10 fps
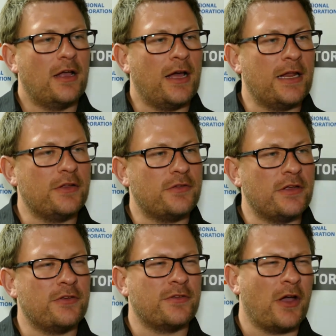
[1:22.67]
and it,
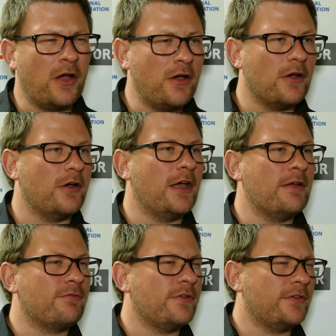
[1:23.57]
it just hurt
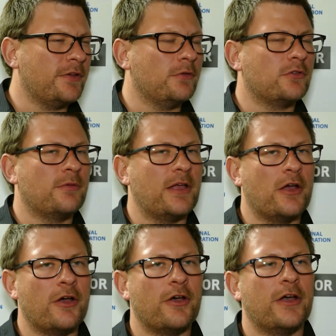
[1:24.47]
every single time it
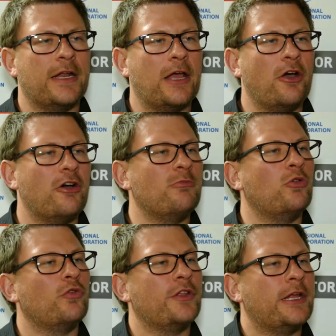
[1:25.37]
hurt, and it hurt
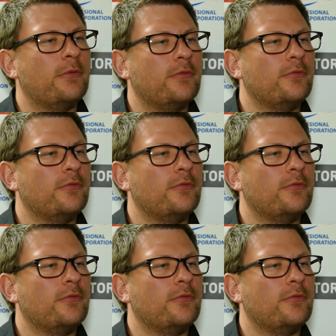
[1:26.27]
more than it